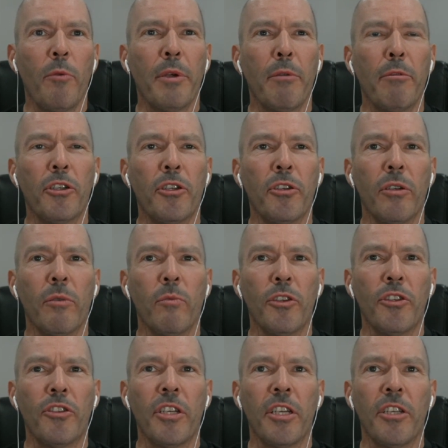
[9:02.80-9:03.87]
were doing
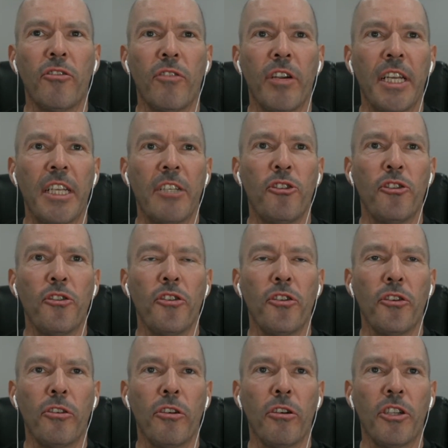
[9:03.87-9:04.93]
was training
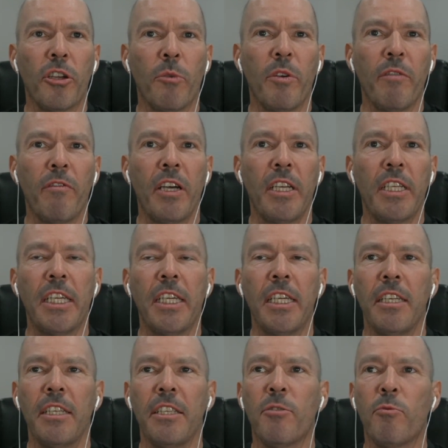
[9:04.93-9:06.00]
juniors, and we've had
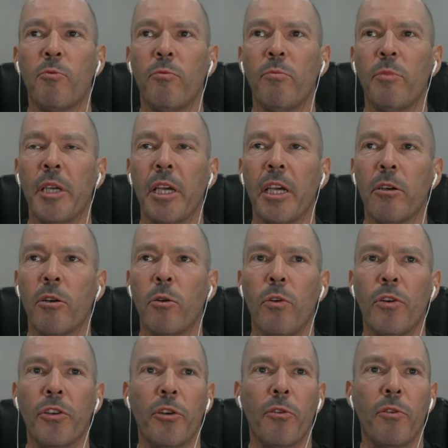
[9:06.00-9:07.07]
kids go
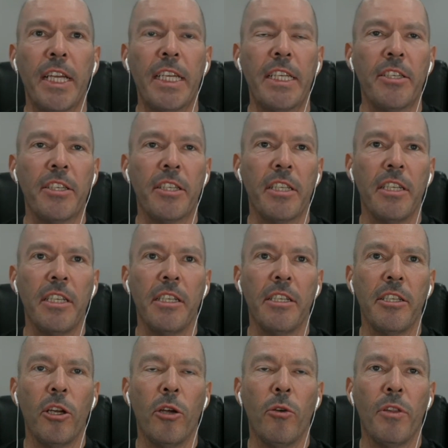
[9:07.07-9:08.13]
on to race in,
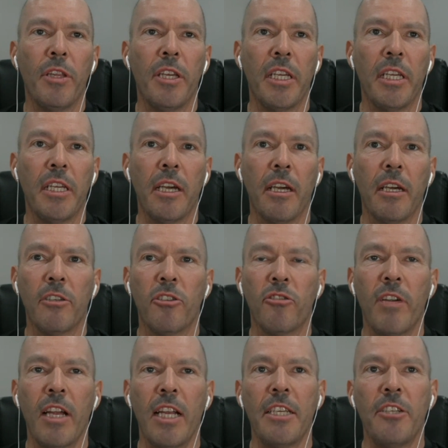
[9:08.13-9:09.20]
the
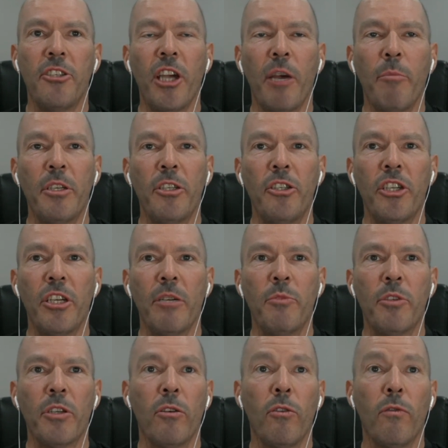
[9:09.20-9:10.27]
Australian Championships
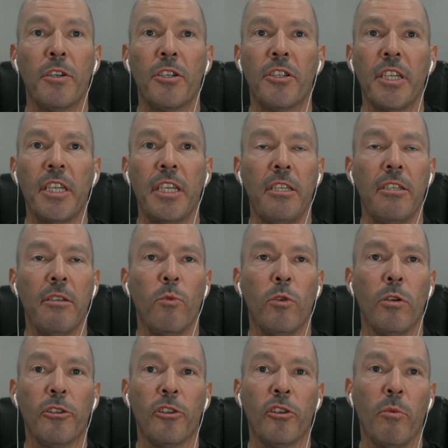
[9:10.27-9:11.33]
and overseas and
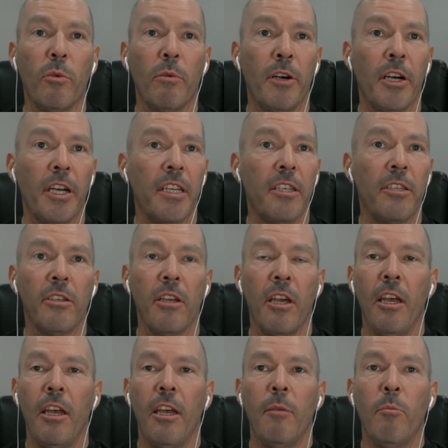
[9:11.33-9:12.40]
World Superbikes,
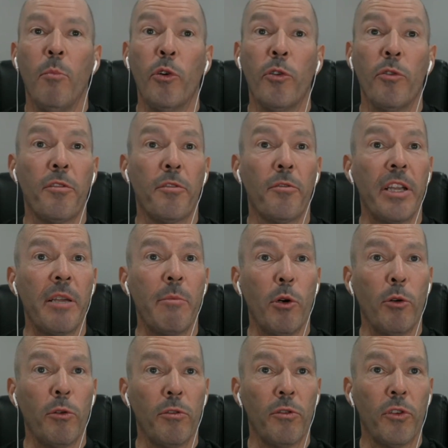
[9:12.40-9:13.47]
Moto3,
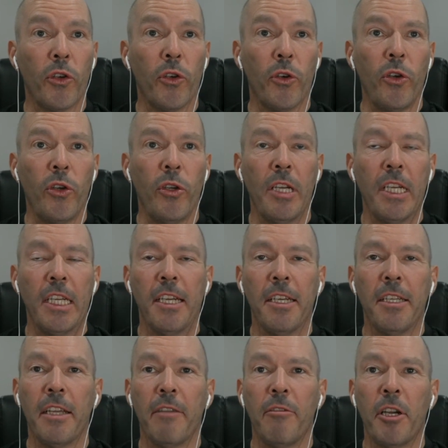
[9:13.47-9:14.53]
Moto2. I
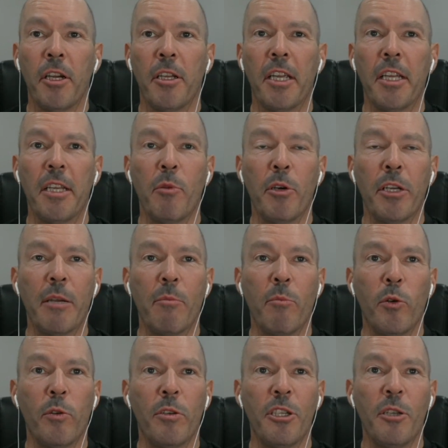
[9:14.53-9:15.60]
never had anybody in
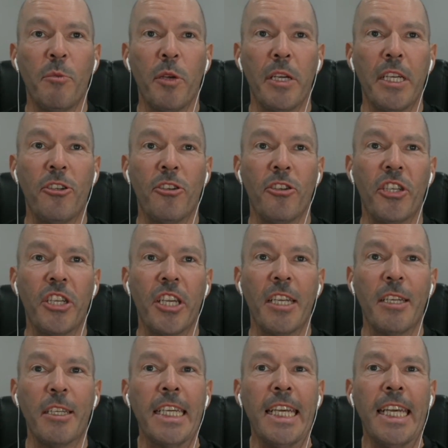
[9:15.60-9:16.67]
MotoGP just
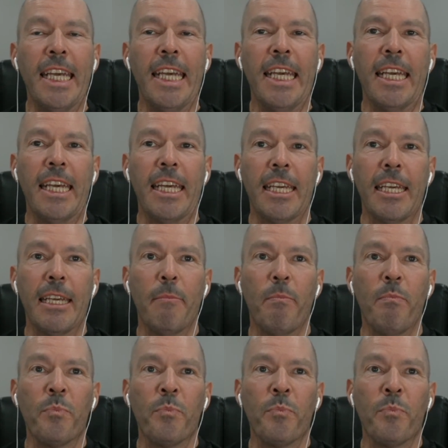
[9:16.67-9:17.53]
yet. And